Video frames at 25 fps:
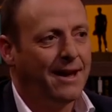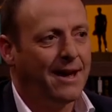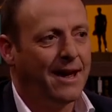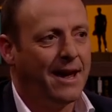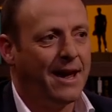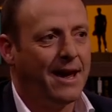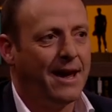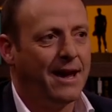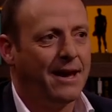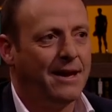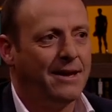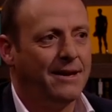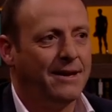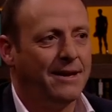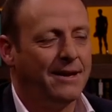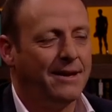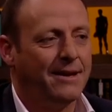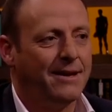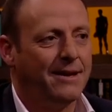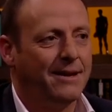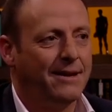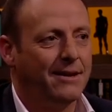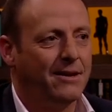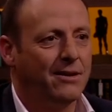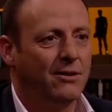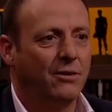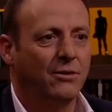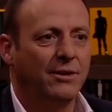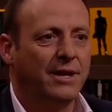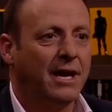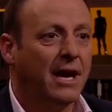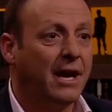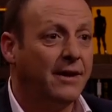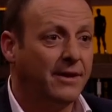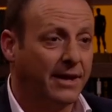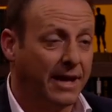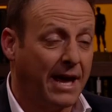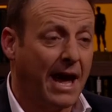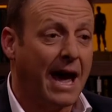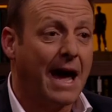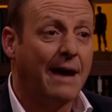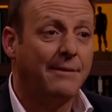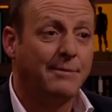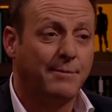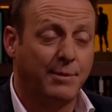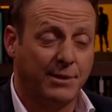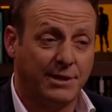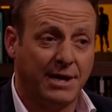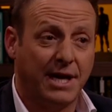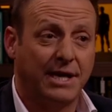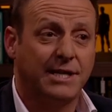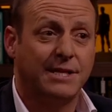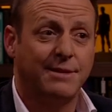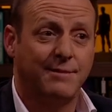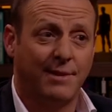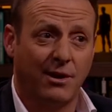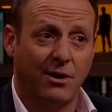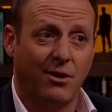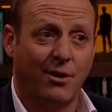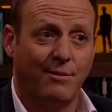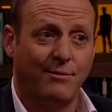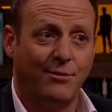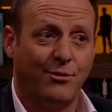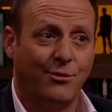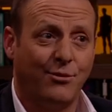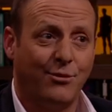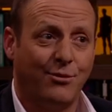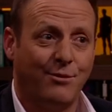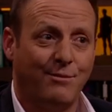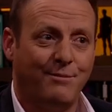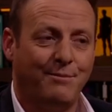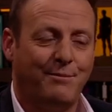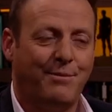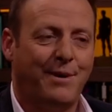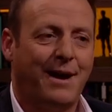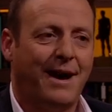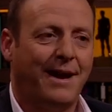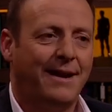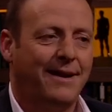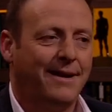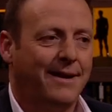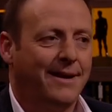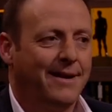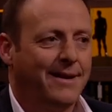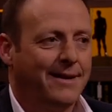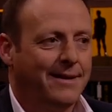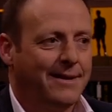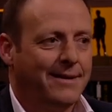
and look, the game protects them a lot more, but